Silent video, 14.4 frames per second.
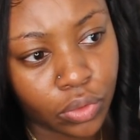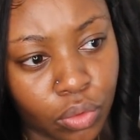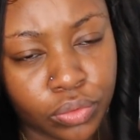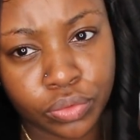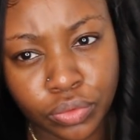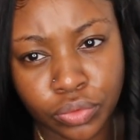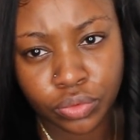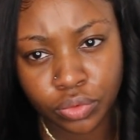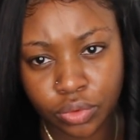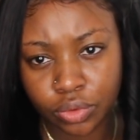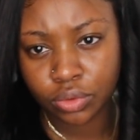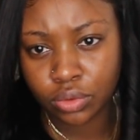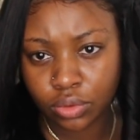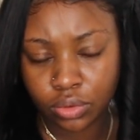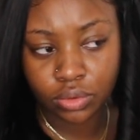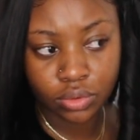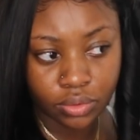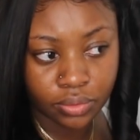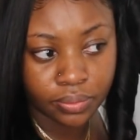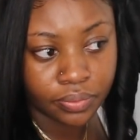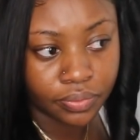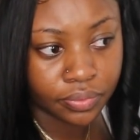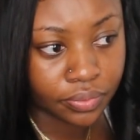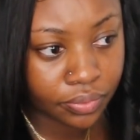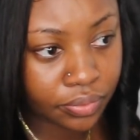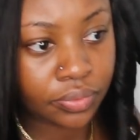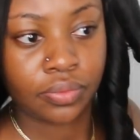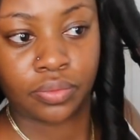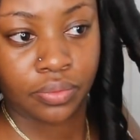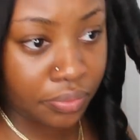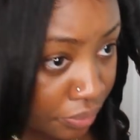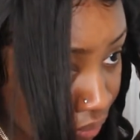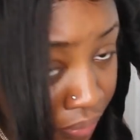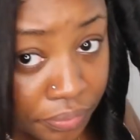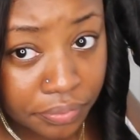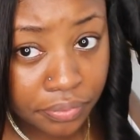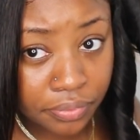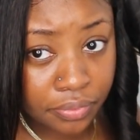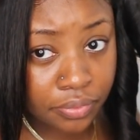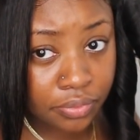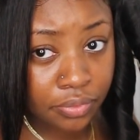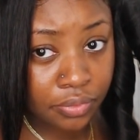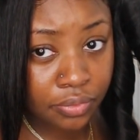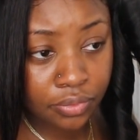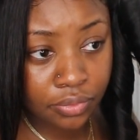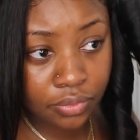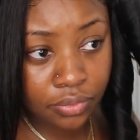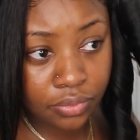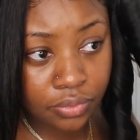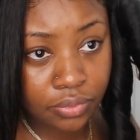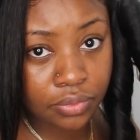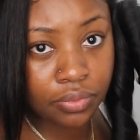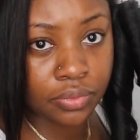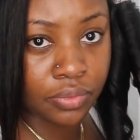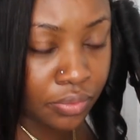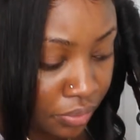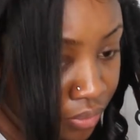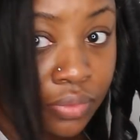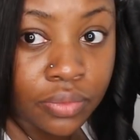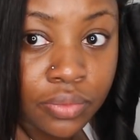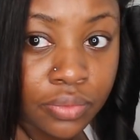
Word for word: at the end of the curl or to, you know, hold the curl up to set